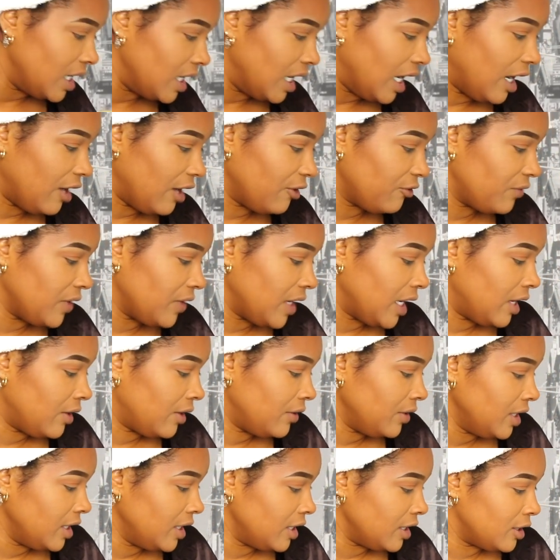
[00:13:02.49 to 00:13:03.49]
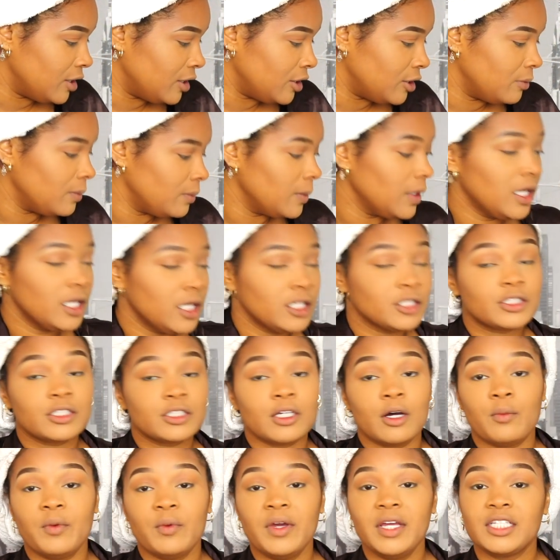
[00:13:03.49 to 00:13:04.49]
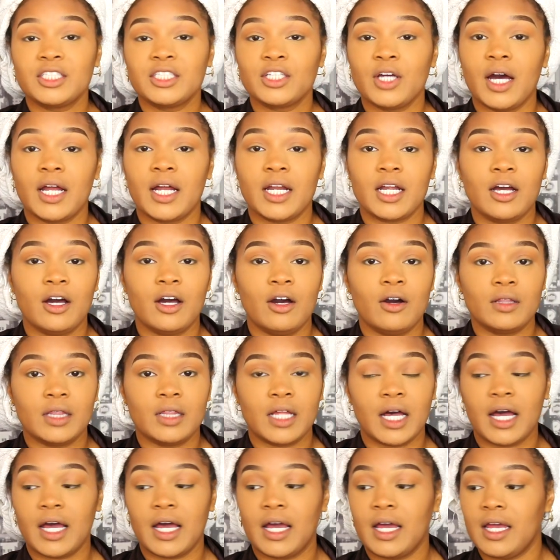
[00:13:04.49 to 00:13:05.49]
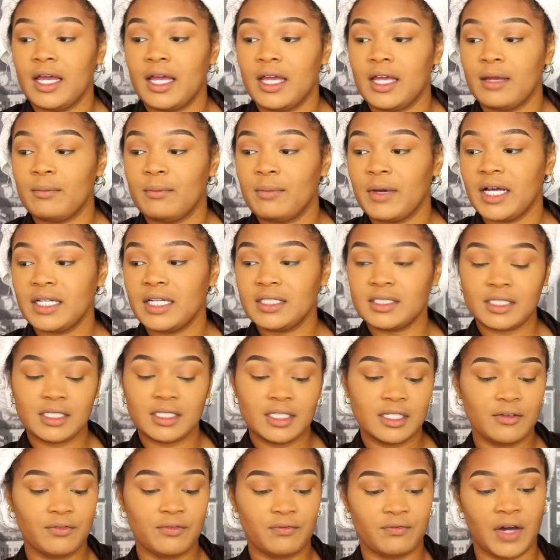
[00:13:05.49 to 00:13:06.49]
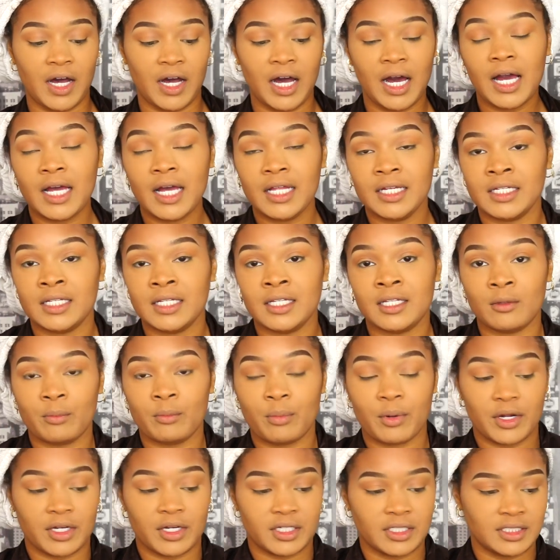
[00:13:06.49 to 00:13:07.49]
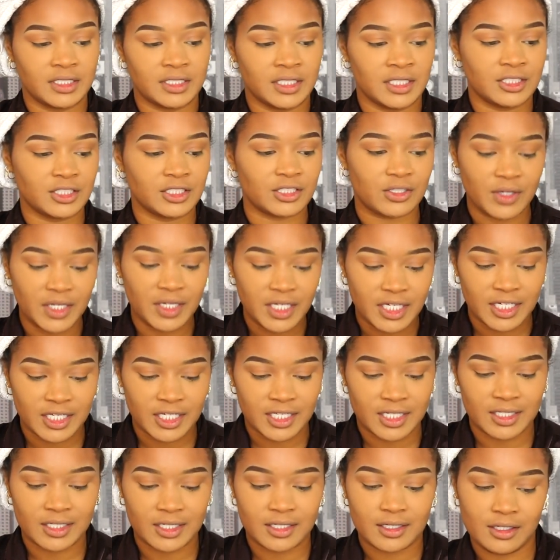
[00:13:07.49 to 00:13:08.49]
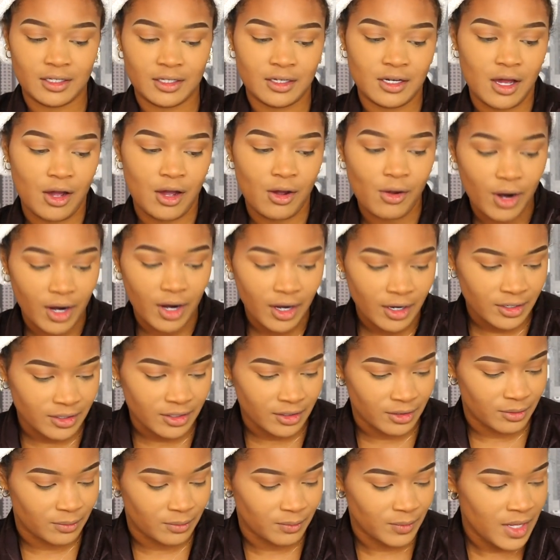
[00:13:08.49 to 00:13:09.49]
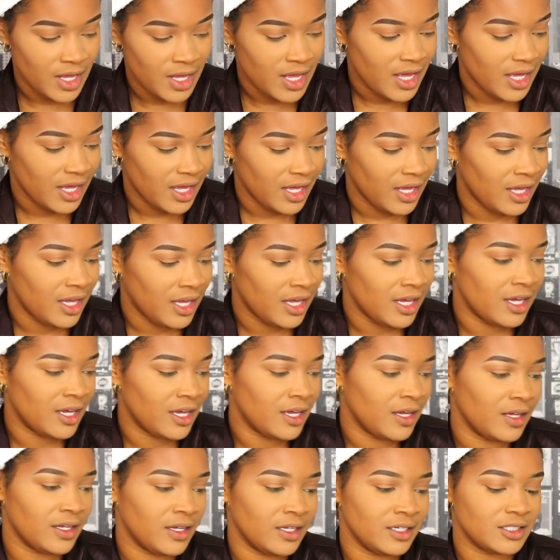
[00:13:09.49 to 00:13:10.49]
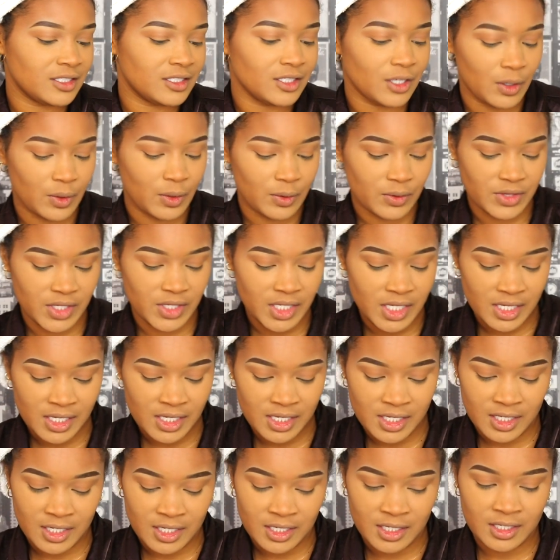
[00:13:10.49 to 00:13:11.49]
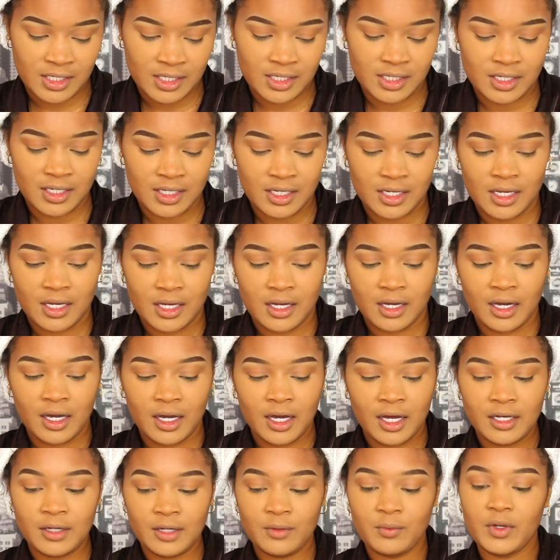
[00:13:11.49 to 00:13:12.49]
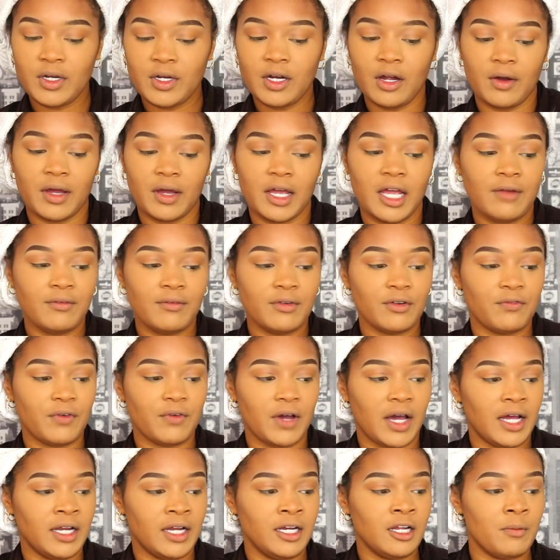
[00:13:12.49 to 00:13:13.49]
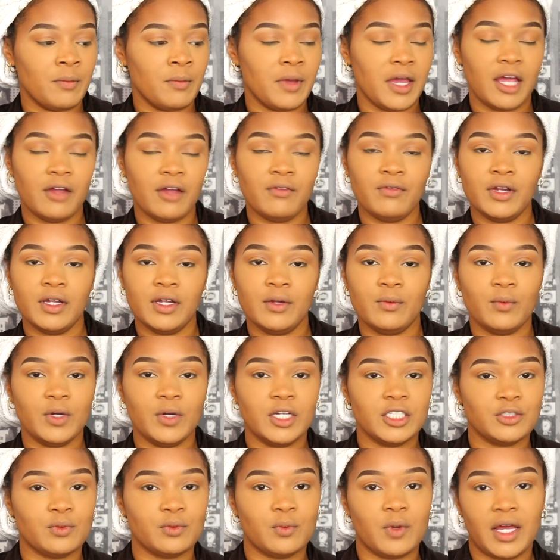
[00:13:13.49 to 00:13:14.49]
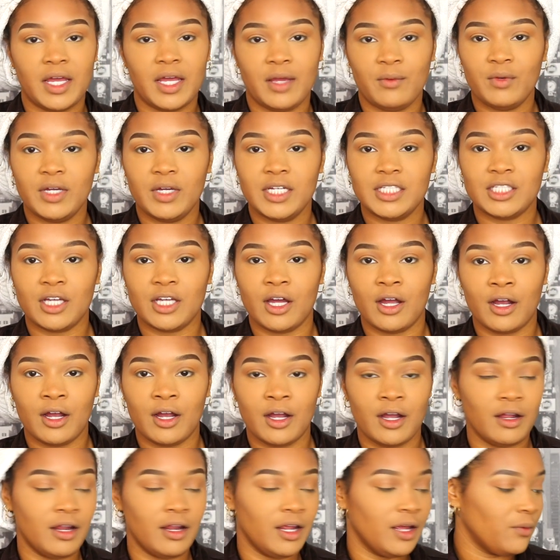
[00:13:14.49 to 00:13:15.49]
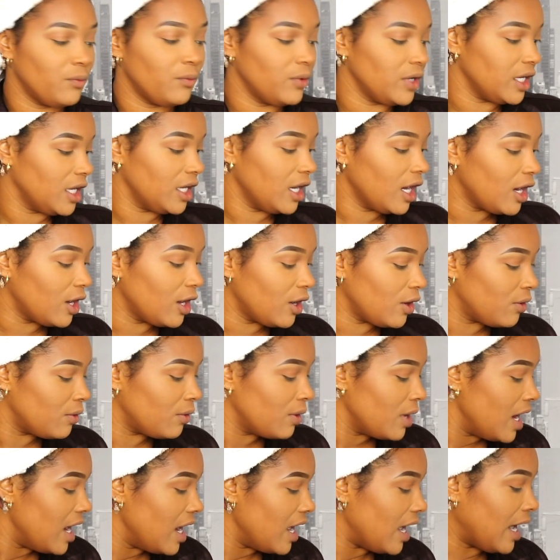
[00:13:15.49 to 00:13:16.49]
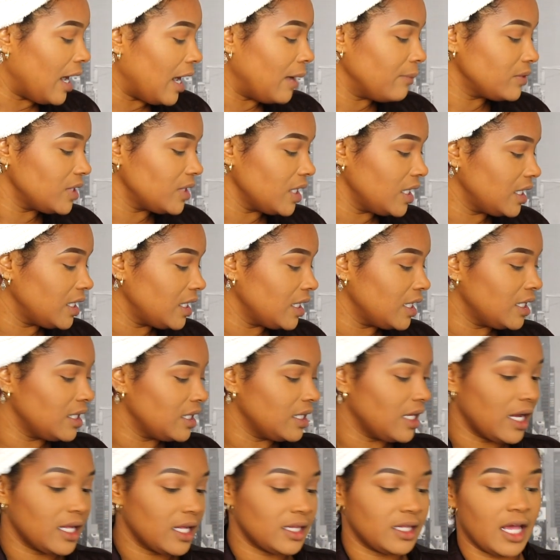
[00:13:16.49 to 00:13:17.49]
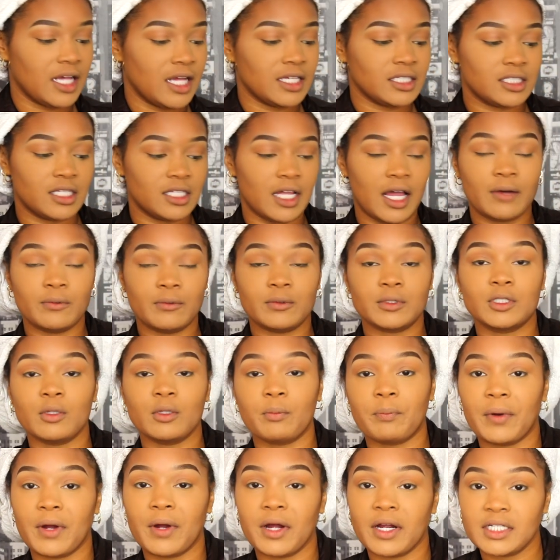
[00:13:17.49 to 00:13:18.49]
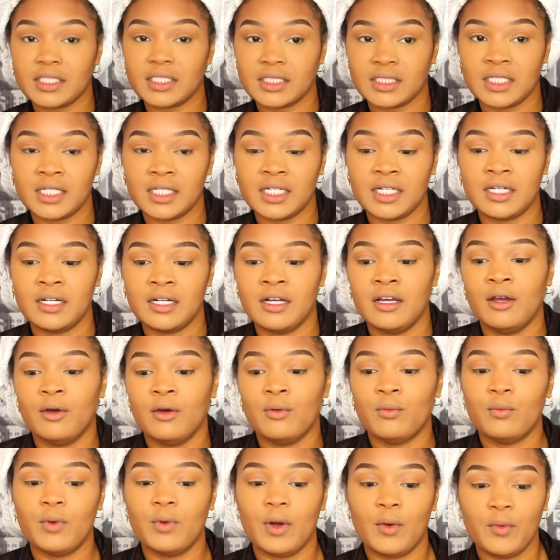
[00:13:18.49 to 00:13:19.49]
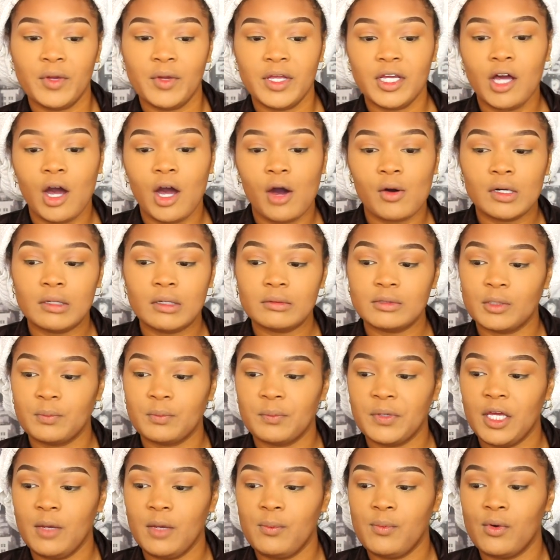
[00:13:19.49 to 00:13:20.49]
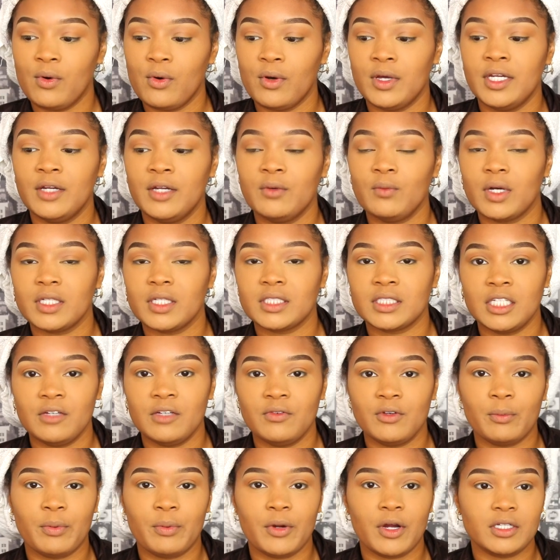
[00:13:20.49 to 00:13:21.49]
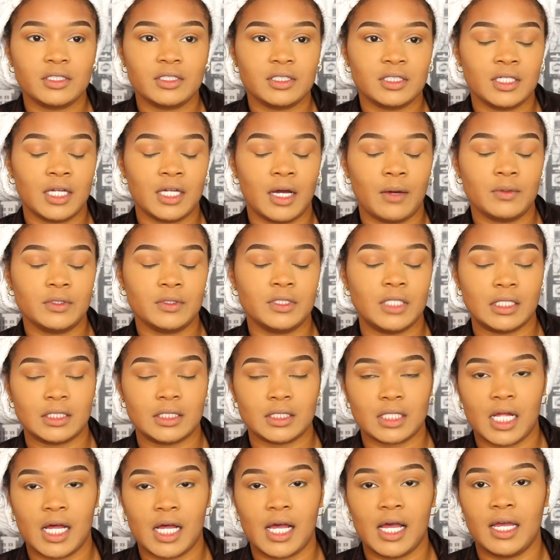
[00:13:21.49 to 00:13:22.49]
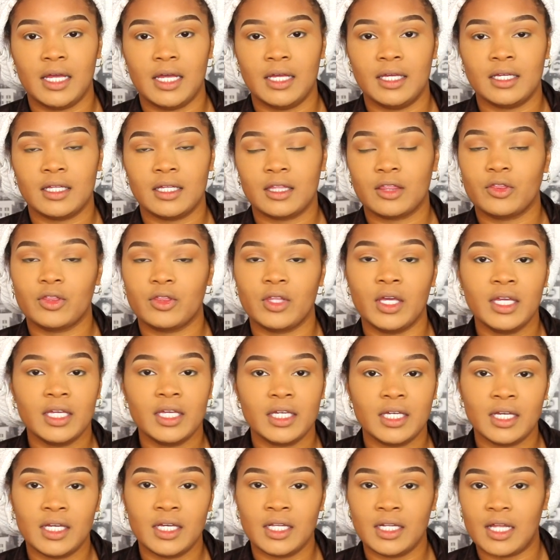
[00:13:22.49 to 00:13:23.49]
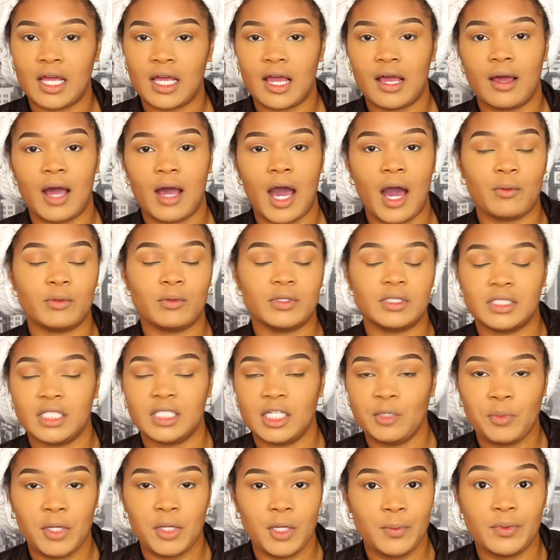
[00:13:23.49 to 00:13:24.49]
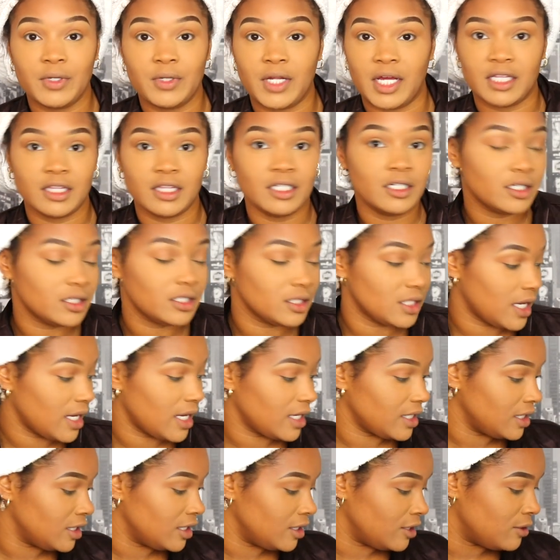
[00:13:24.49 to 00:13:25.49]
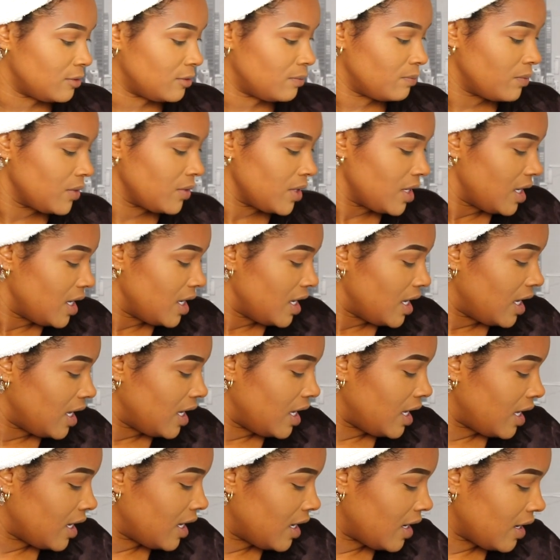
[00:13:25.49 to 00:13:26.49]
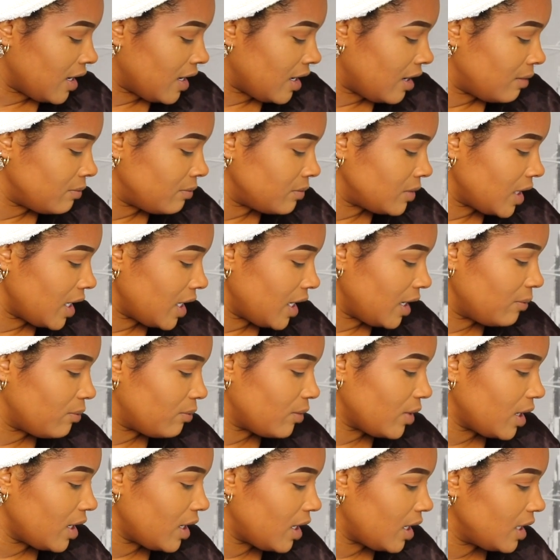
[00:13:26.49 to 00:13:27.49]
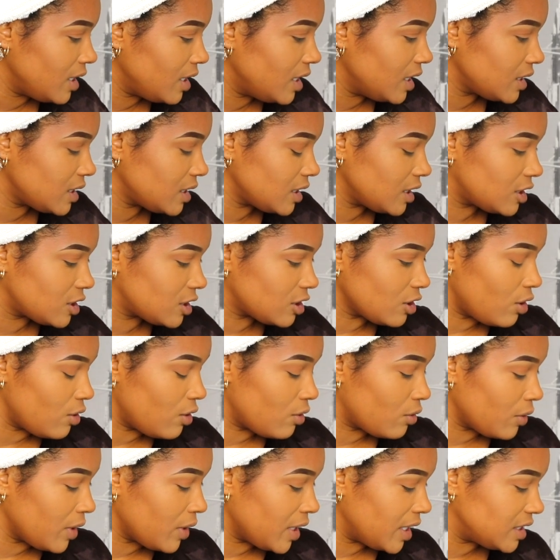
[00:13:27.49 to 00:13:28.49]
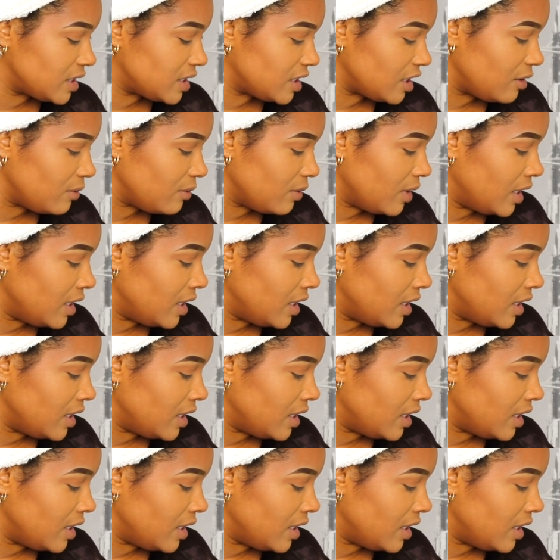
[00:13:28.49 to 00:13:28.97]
I found him. So we try to go like basically finding the person so he can, you know, hurt him. And so then, honey, we don't ever find him. Every which way we turn and we go, I'm thinking that was the person. We go up to people and it wasn't even the person. I was just like thinking that I would see people that looked like him. And I'm like, bro, this is so crazy.